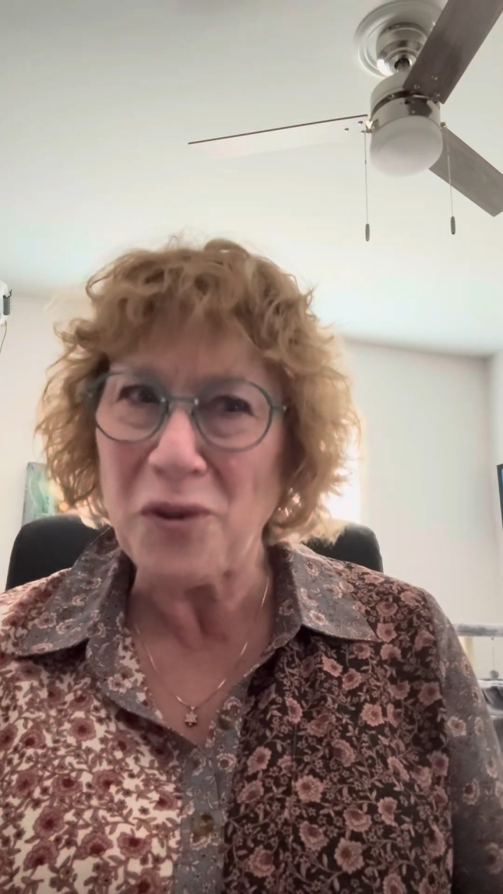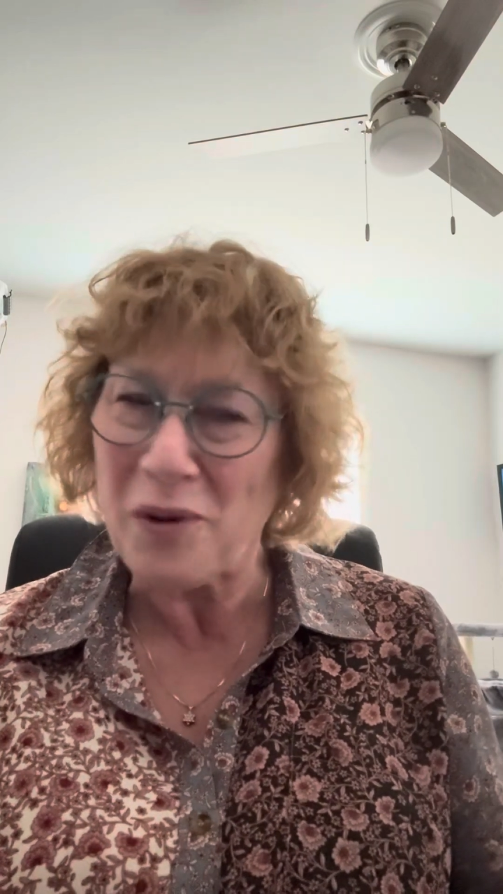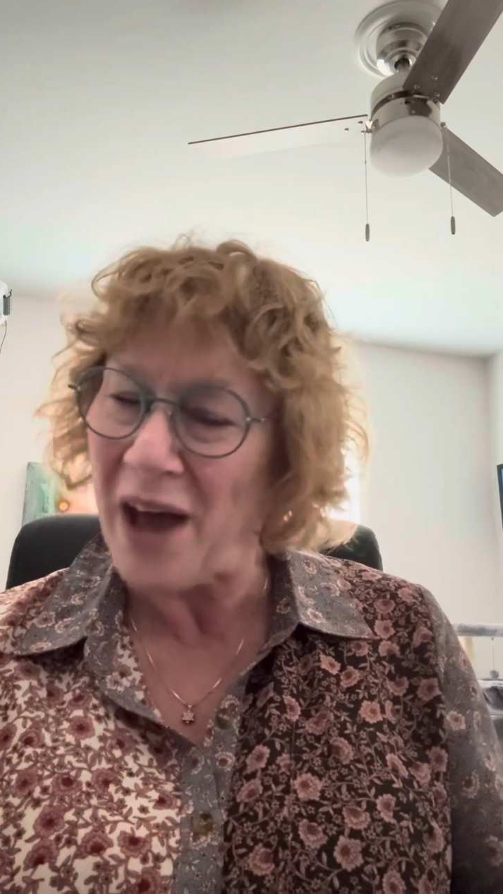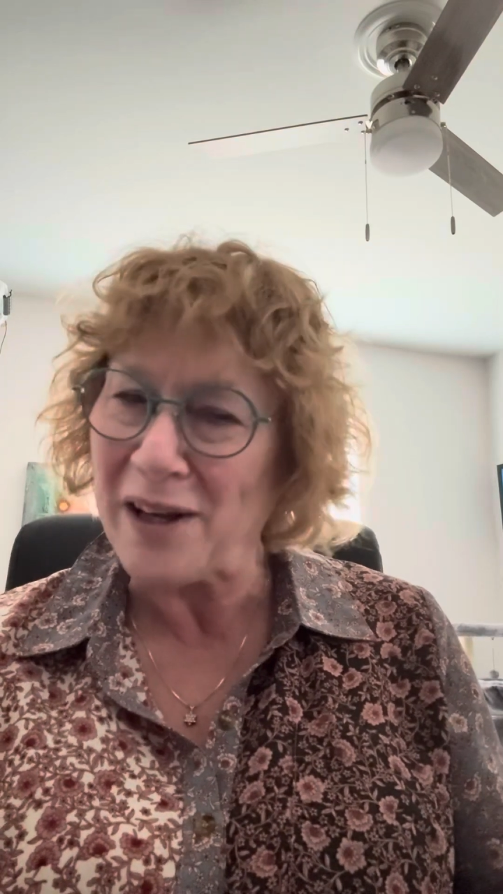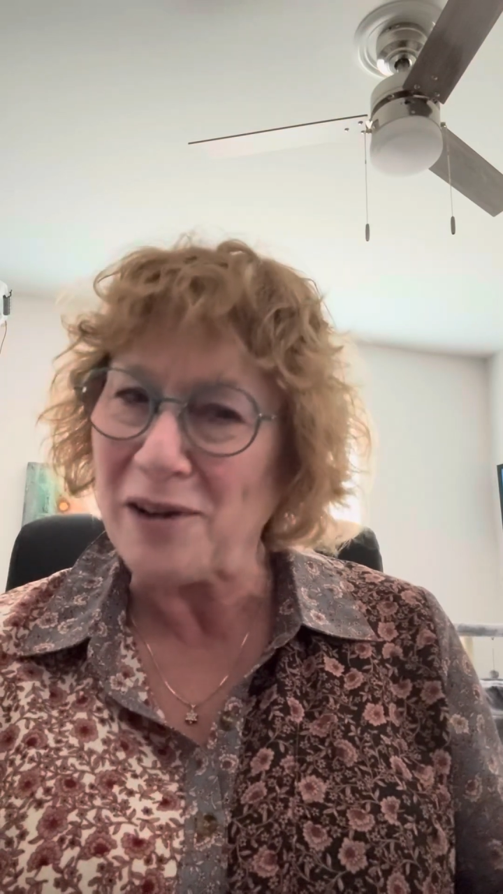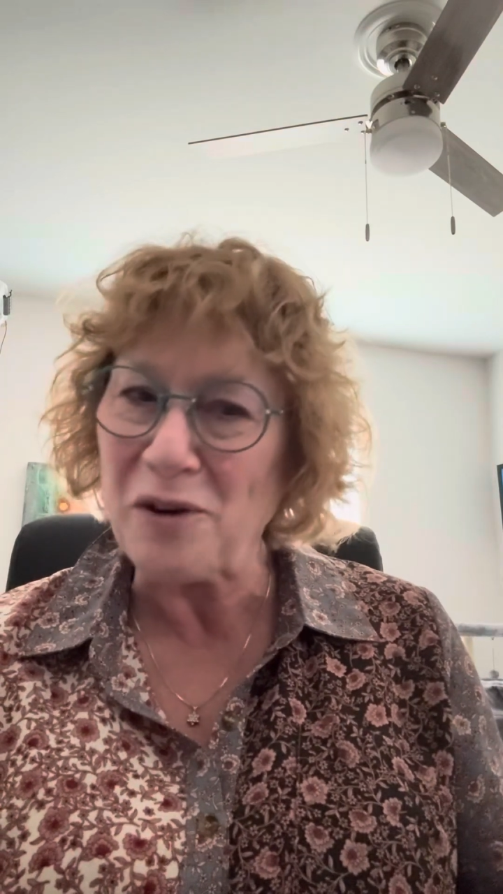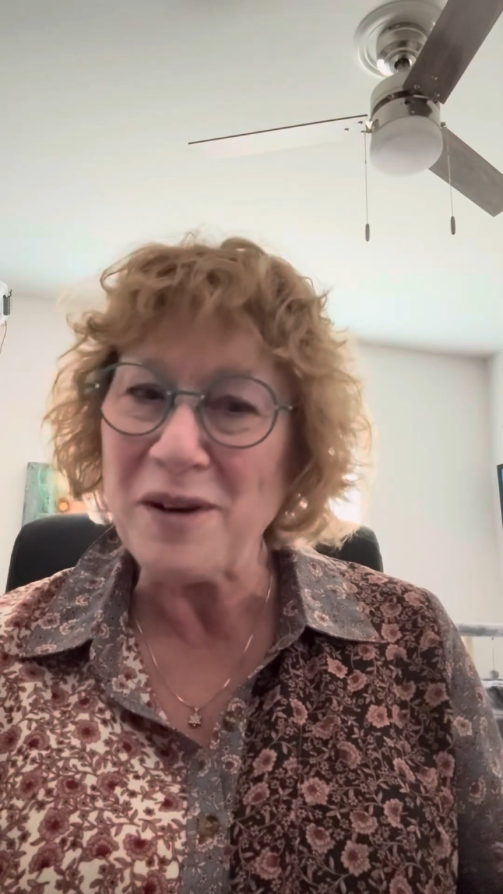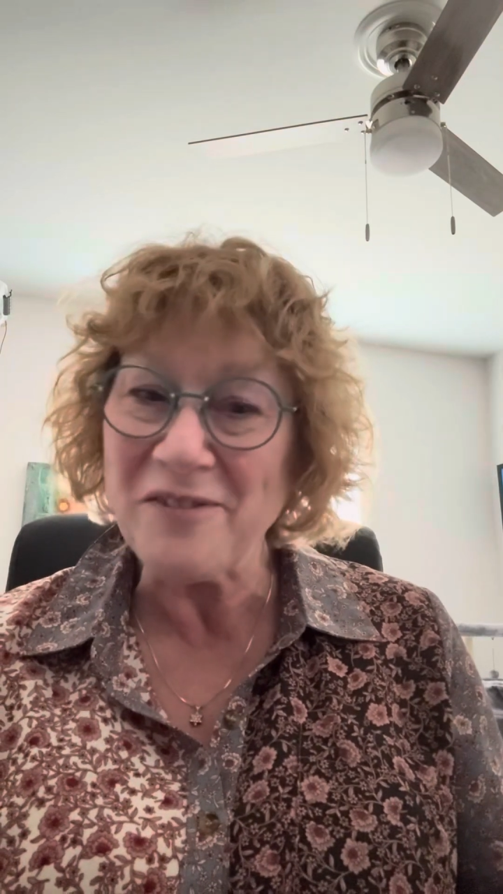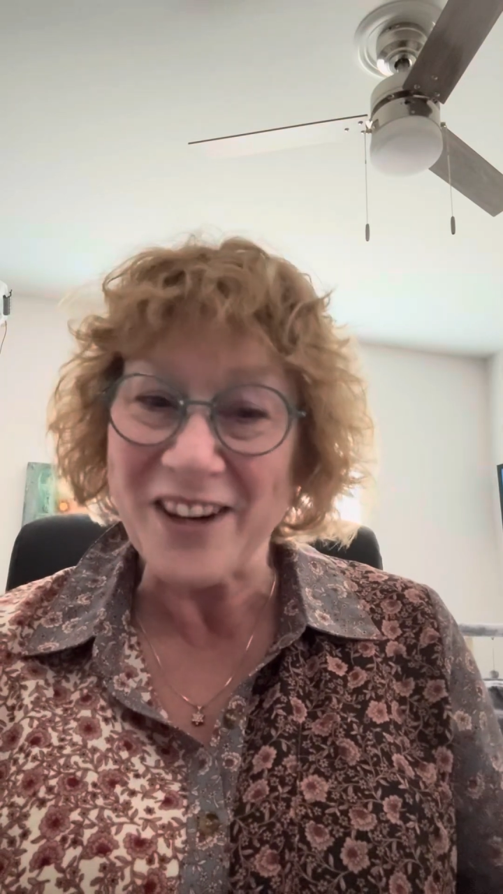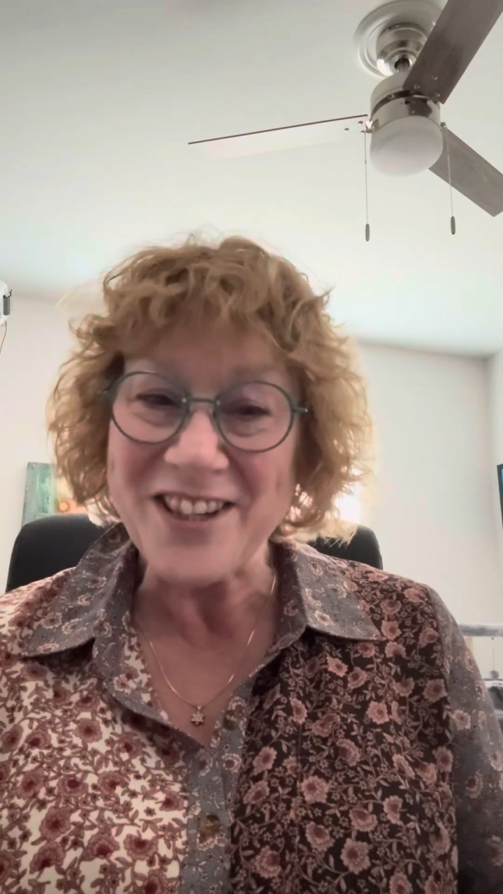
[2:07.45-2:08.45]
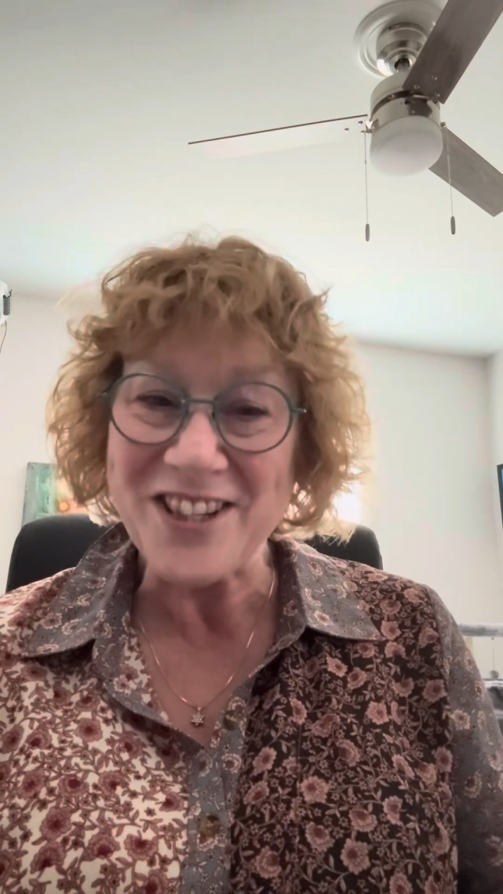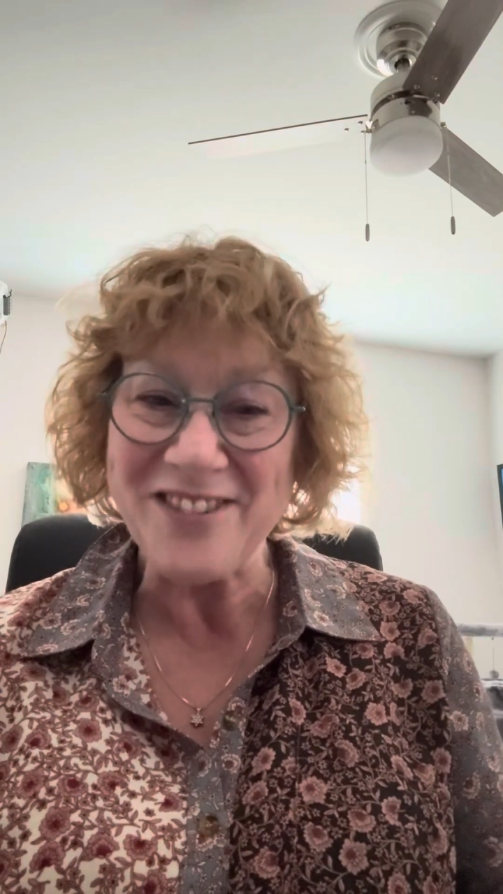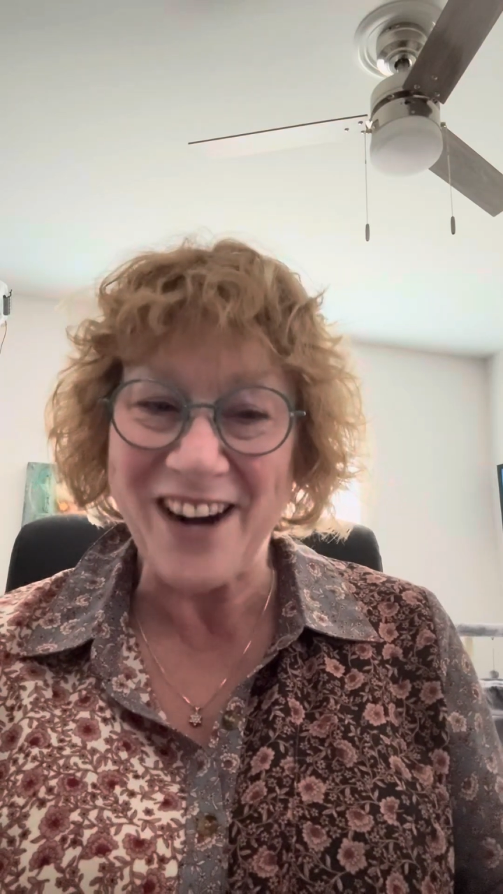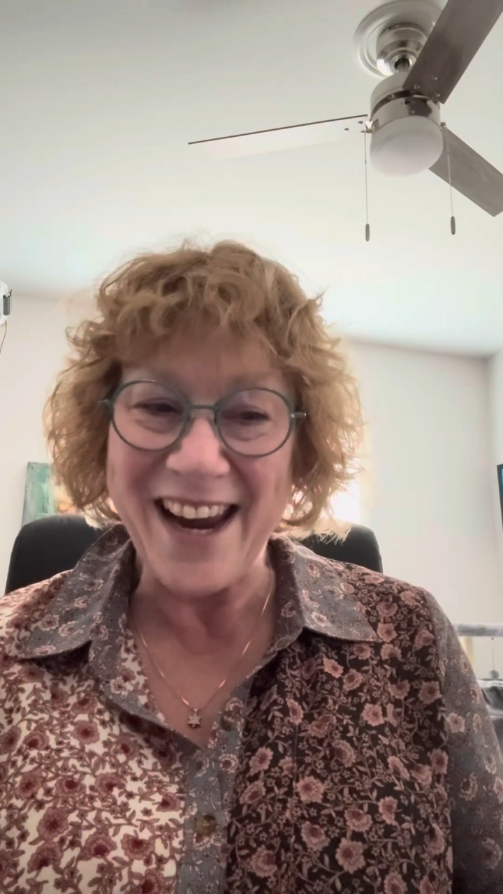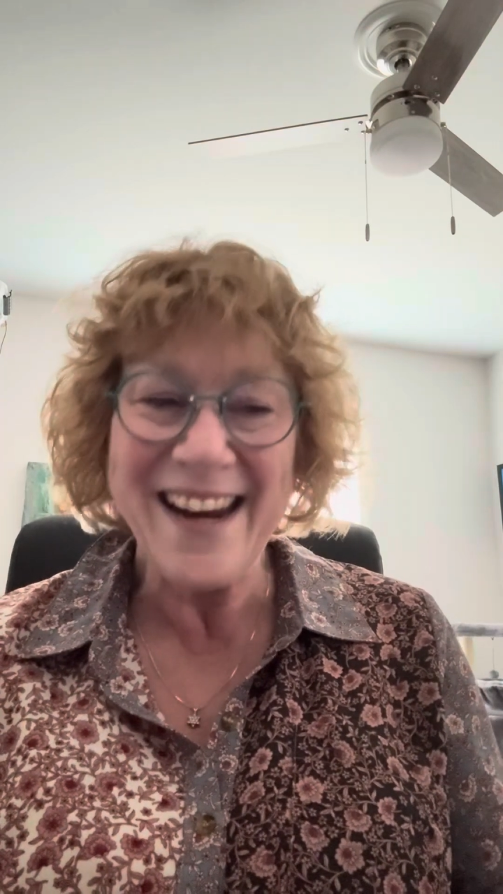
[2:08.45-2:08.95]
without a little bit of friction,
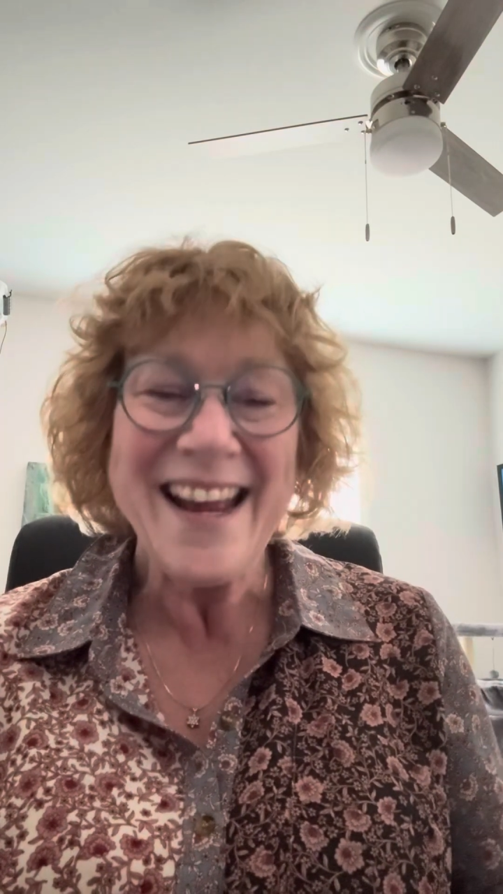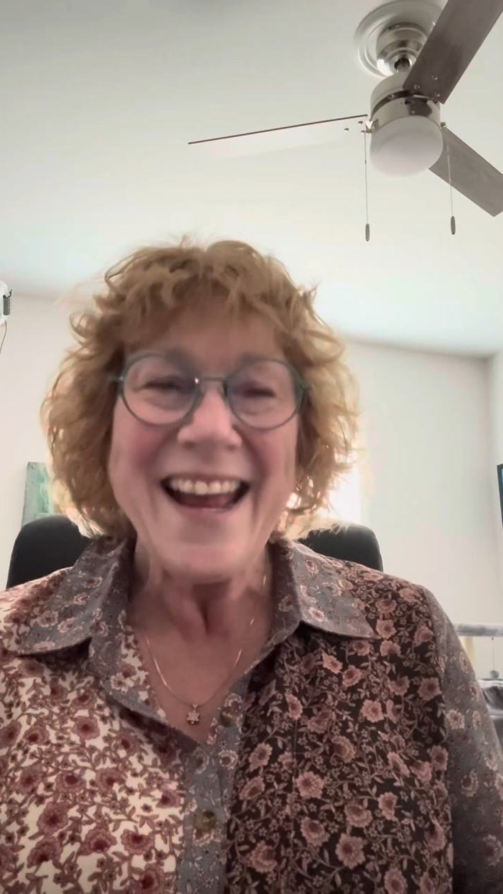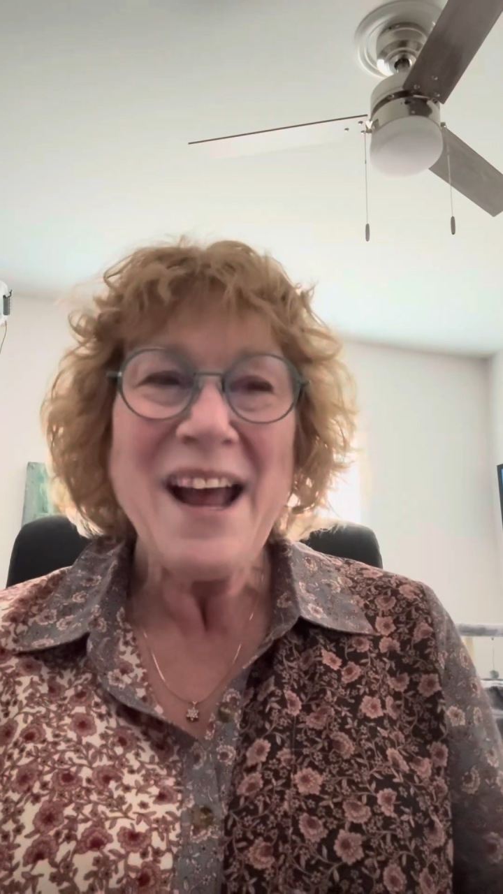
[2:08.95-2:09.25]
right?